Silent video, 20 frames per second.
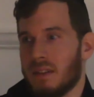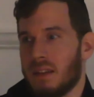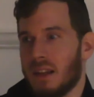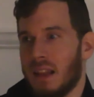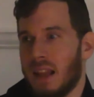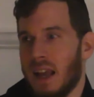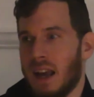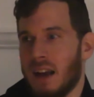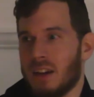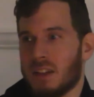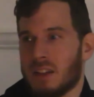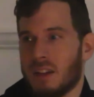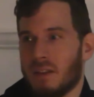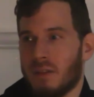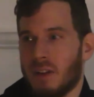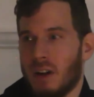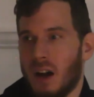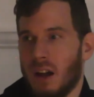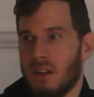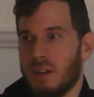the layers of
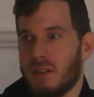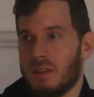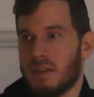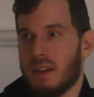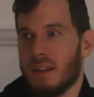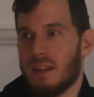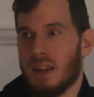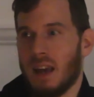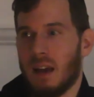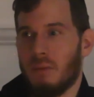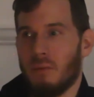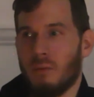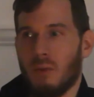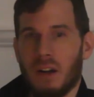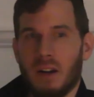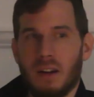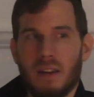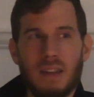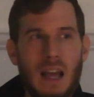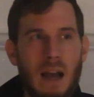Galus that came
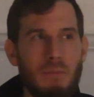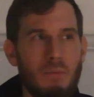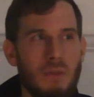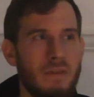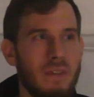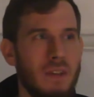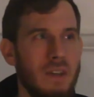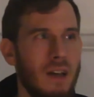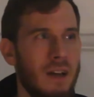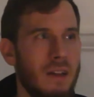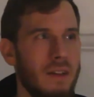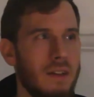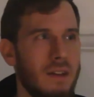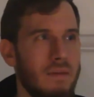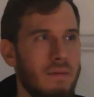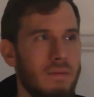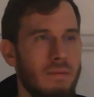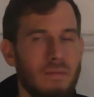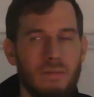one on top of the other.